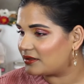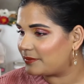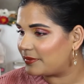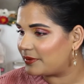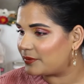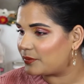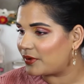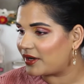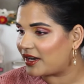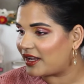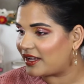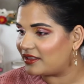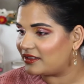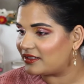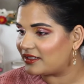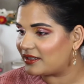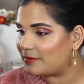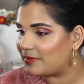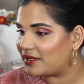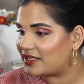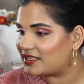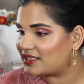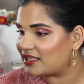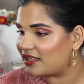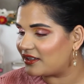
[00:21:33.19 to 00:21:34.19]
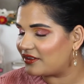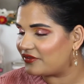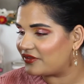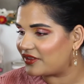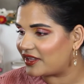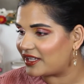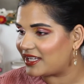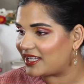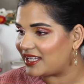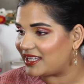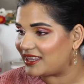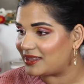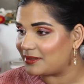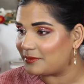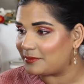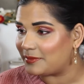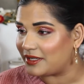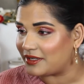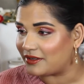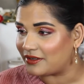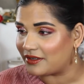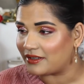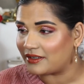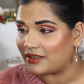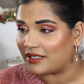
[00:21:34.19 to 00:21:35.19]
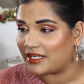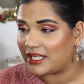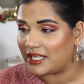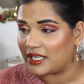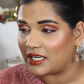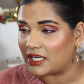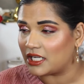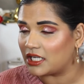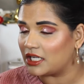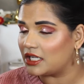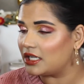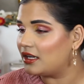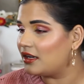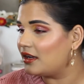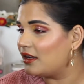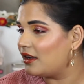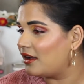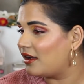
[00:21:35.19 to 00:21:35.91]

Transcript: But when I look at myself like in the mirror here,